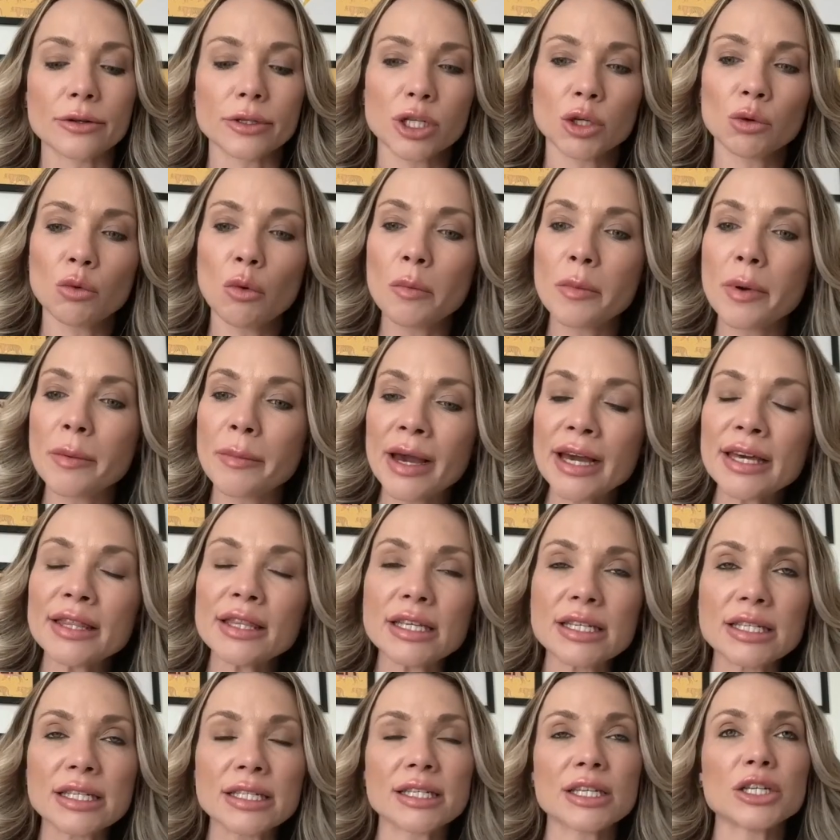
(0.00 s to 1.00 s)
And so when we make
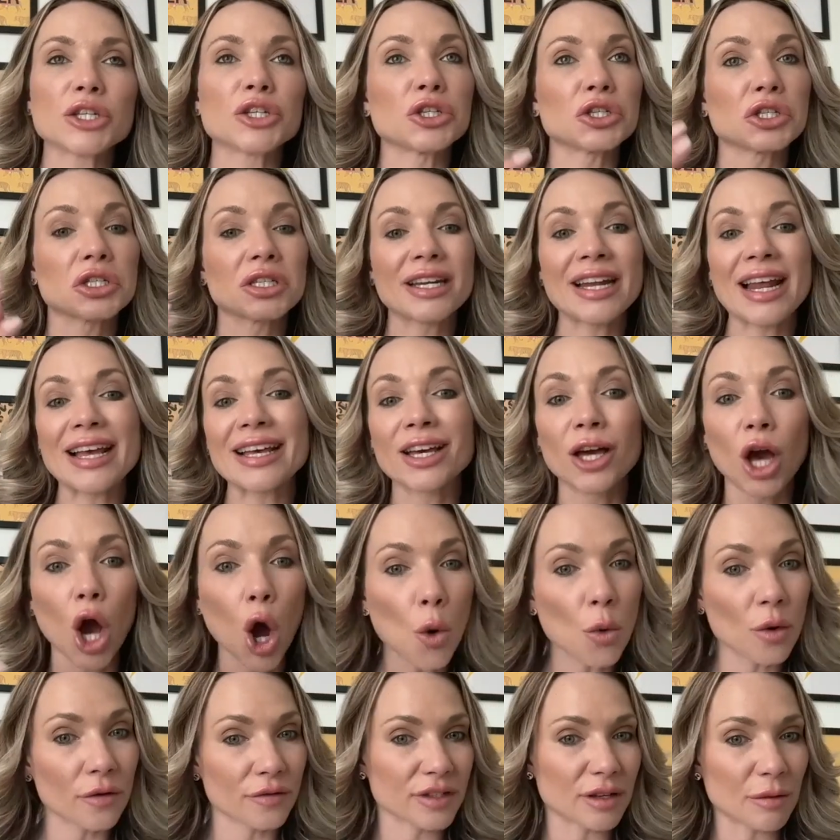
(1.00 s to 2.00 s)
these decisions to let
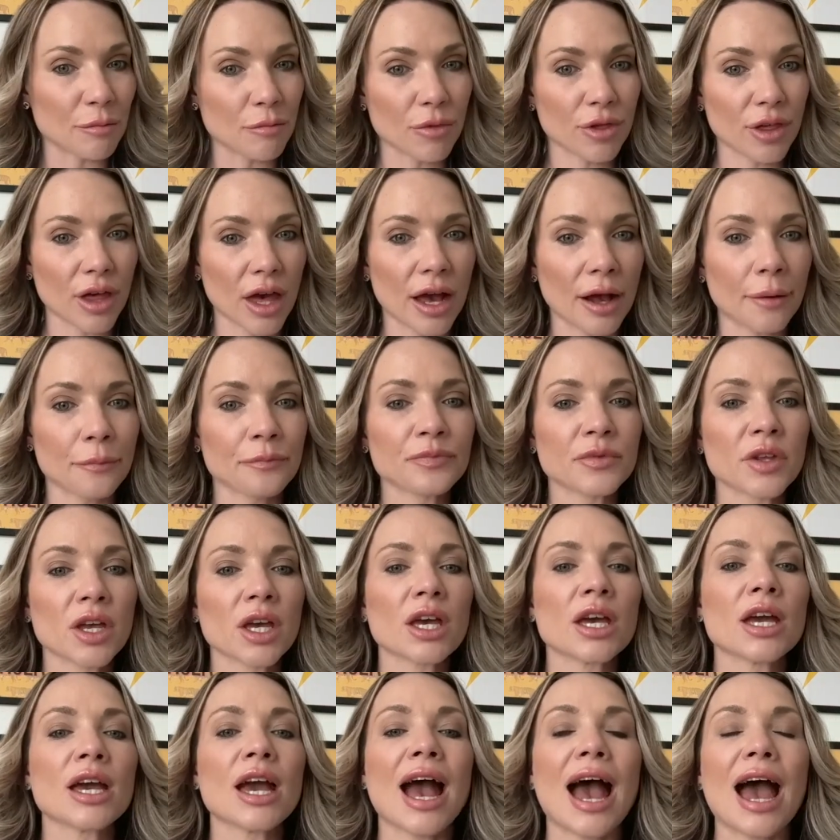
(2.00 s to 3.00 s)
go of something,
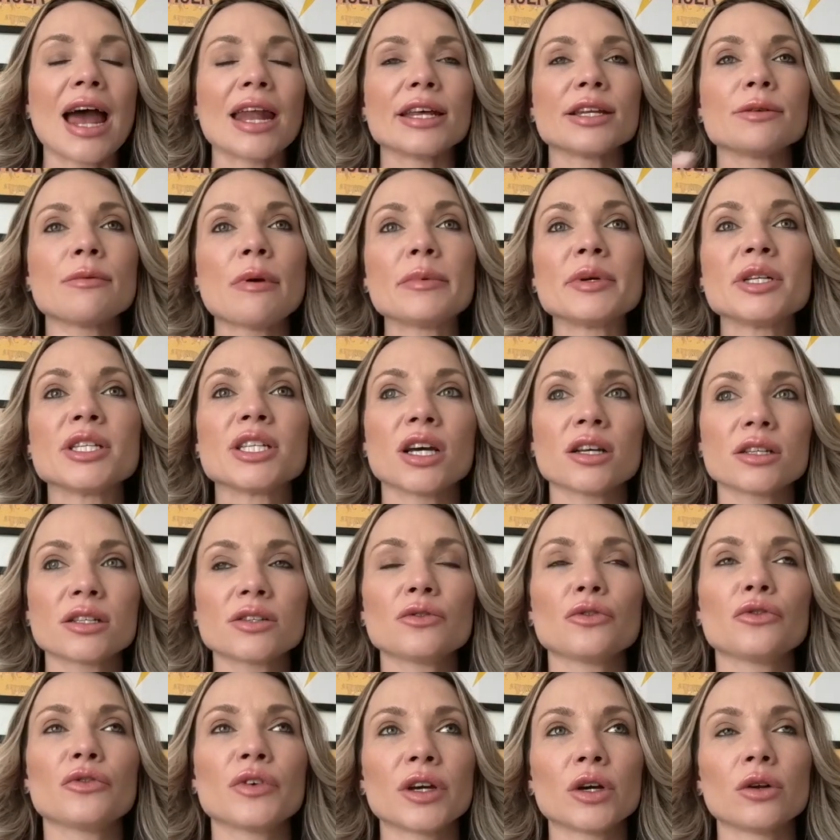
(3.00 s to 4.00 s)
and it maybe
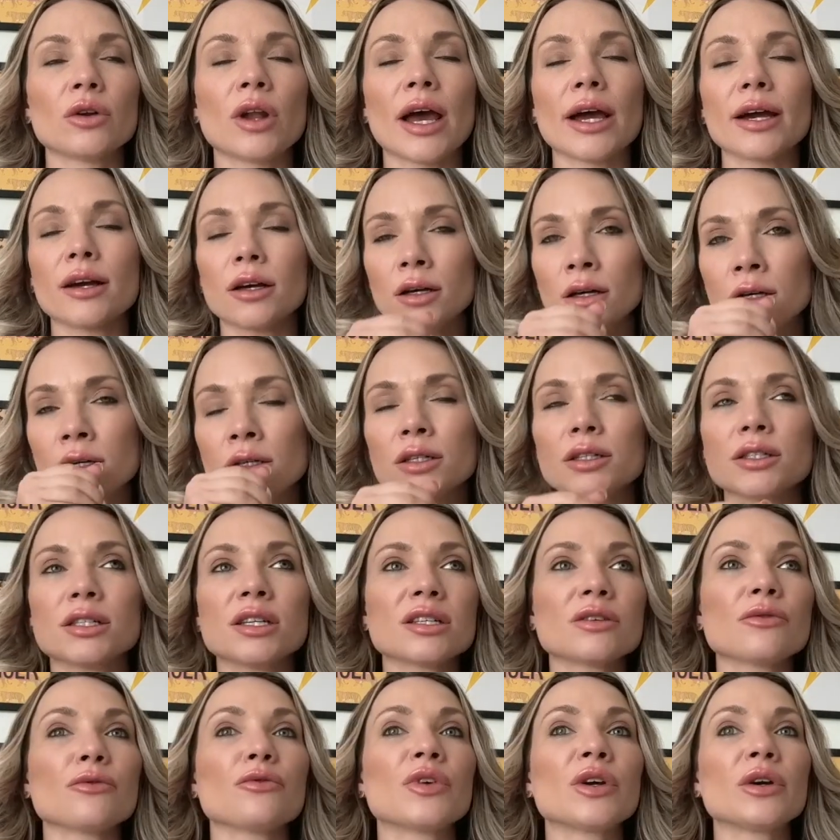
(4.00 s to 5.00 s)
doesn't feel like
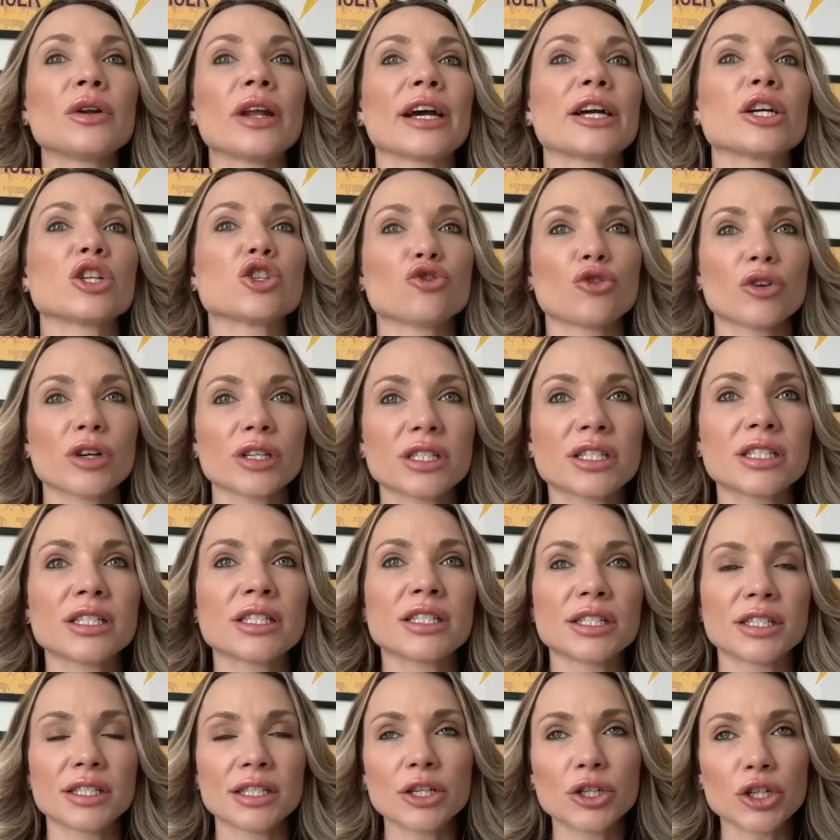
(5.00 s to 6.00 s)
a trusted
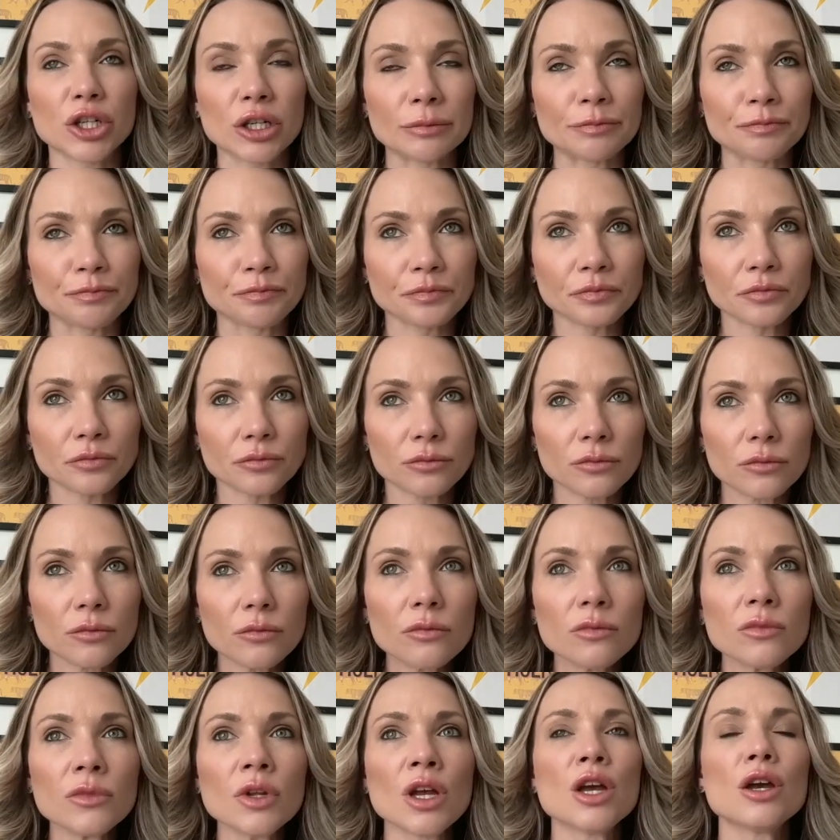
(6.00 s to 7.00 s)
decision,
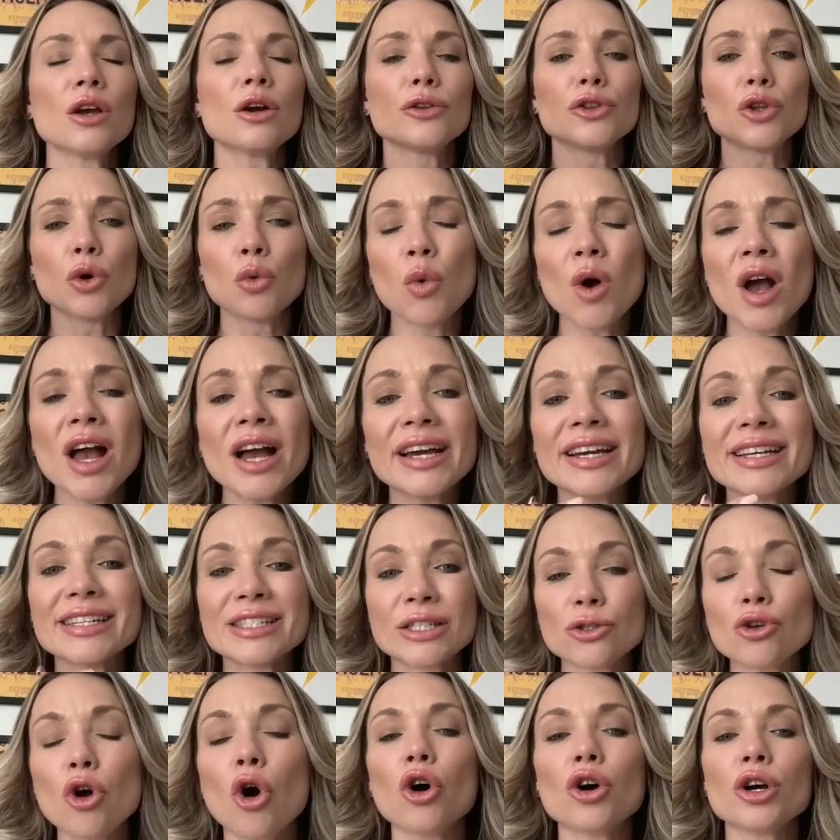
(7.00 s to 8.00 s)
the work
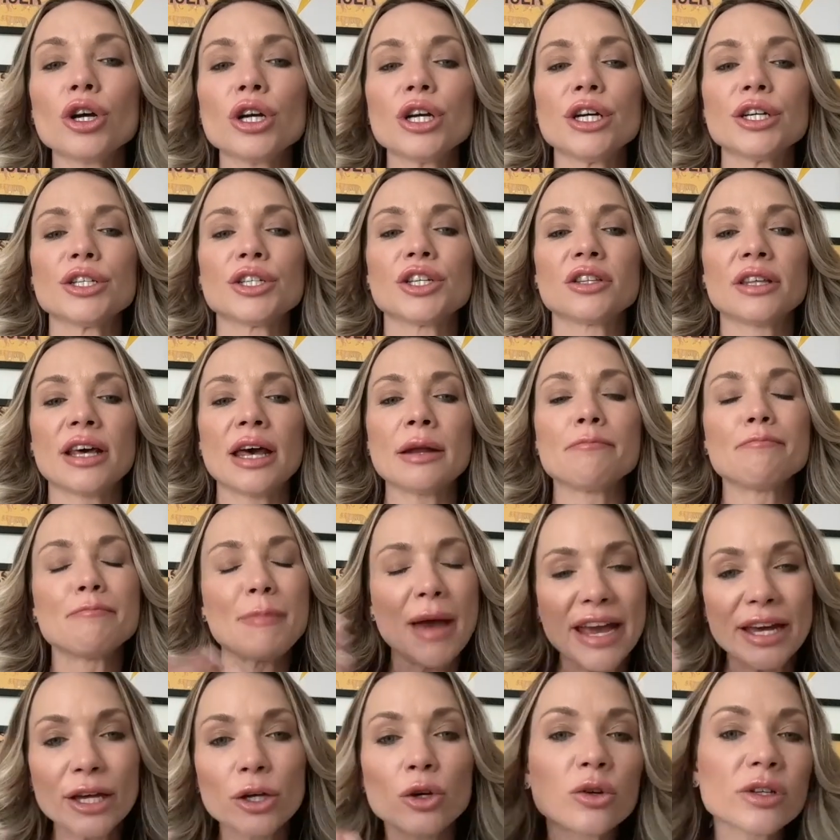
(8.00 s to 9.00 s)
is not to then
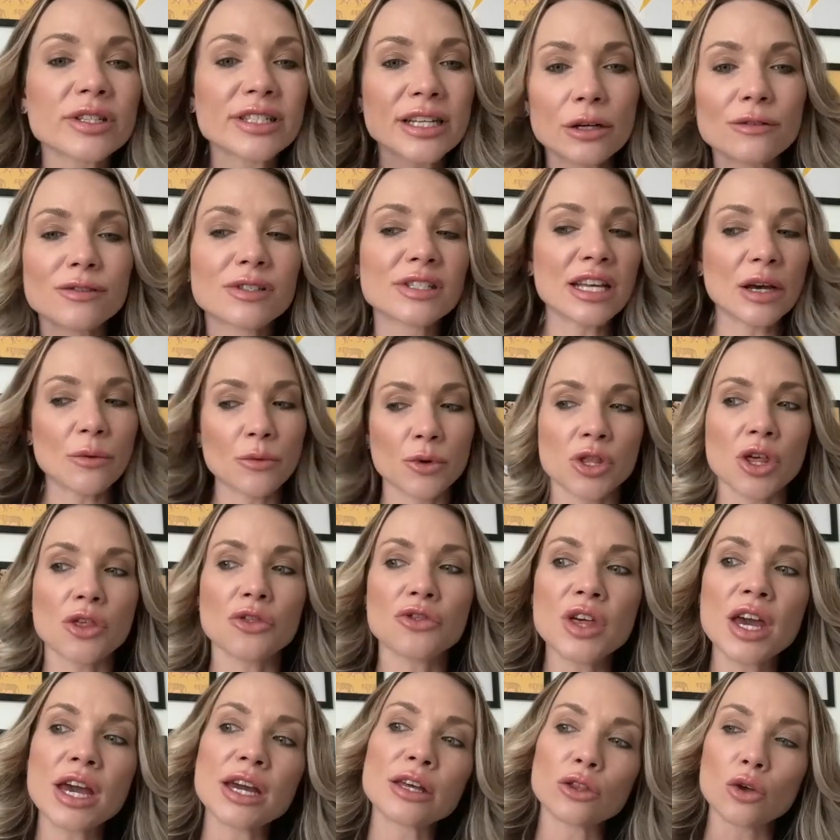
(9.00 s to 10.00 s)
make yourself stick with the
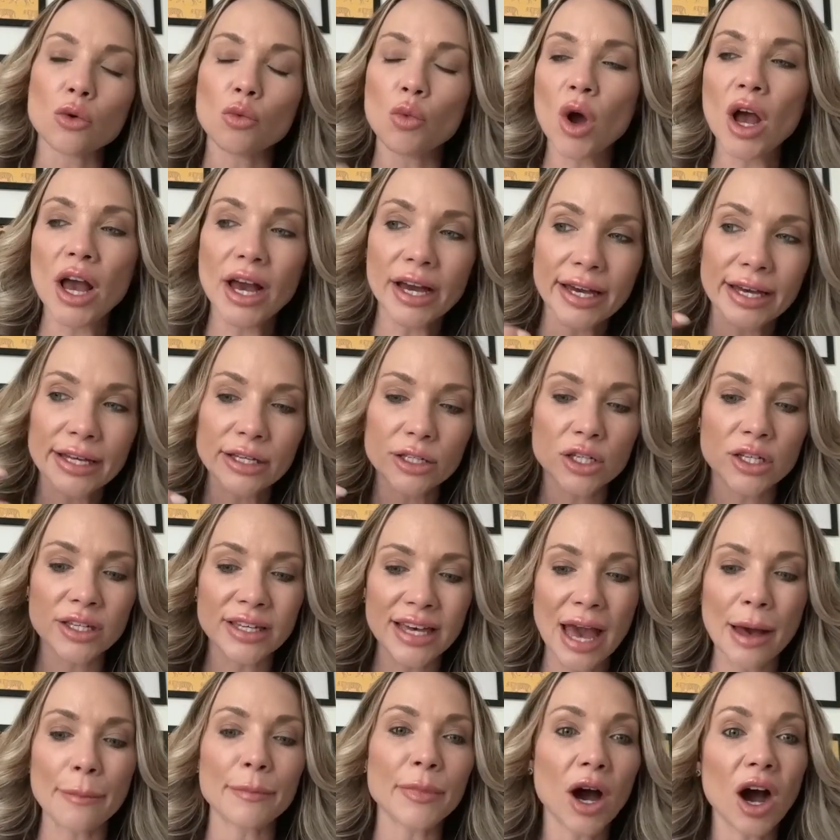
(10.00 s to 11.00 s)
thing. The work is to
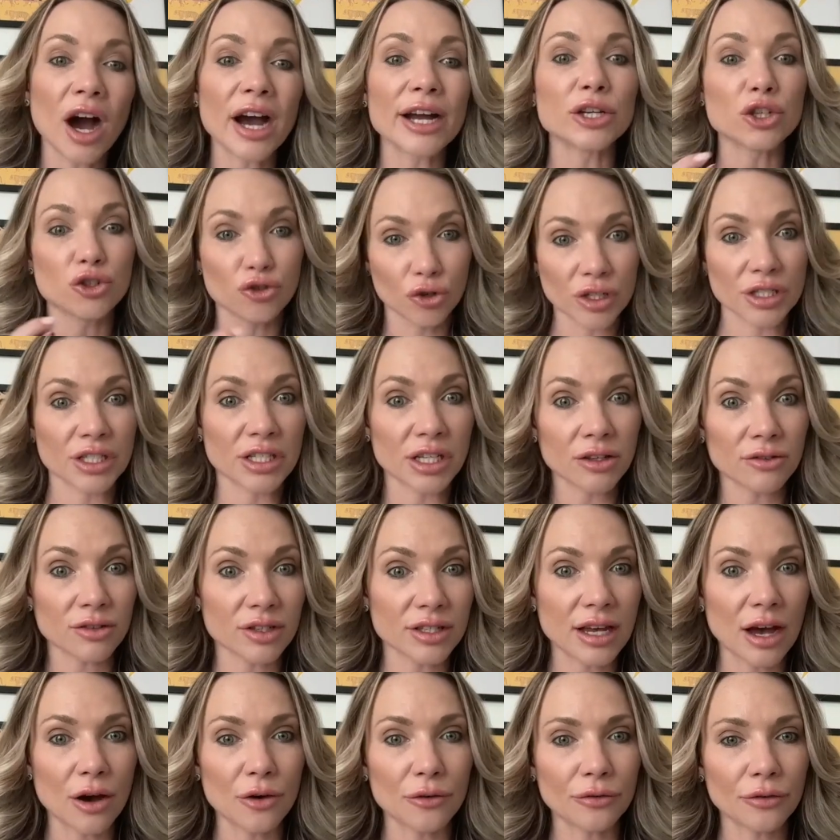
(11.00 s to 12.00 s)
get behind trusting
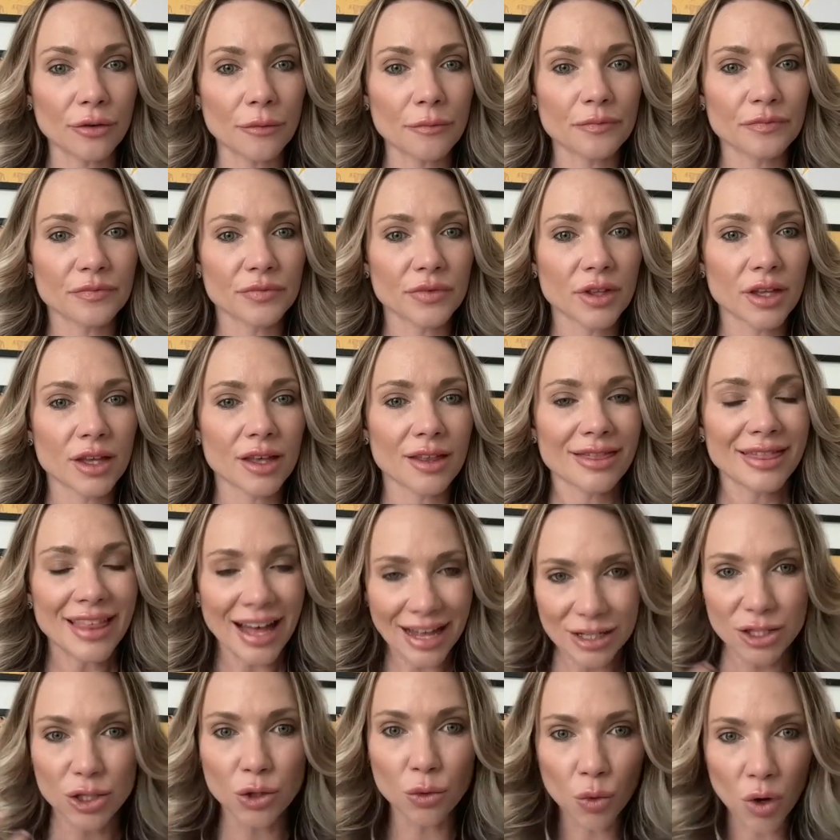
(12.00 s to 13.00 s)
yourself.
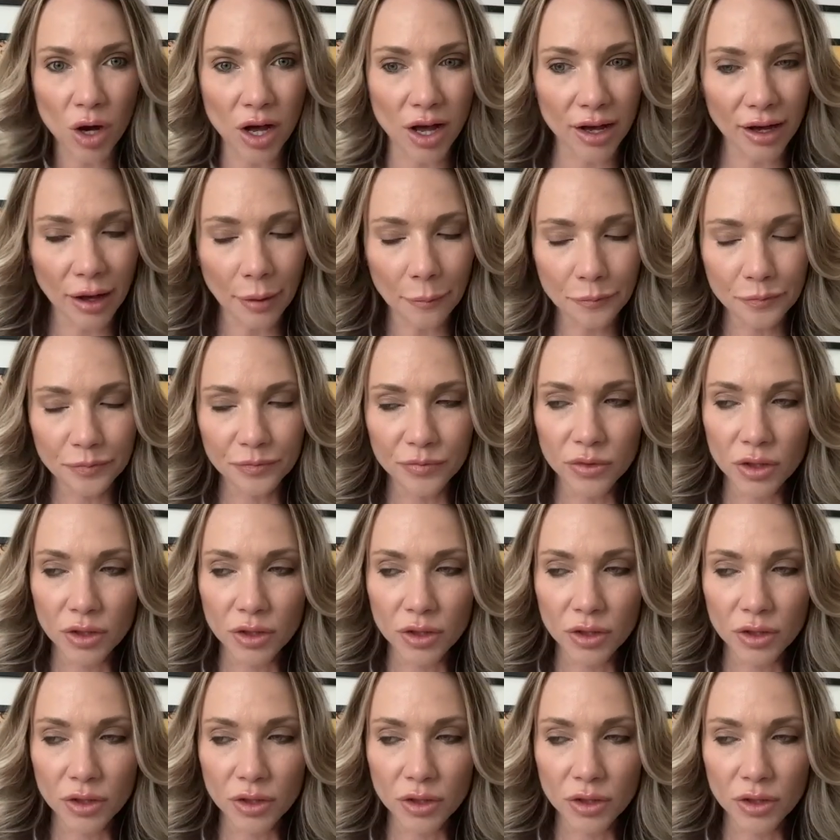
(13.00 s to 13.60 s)
That's the work.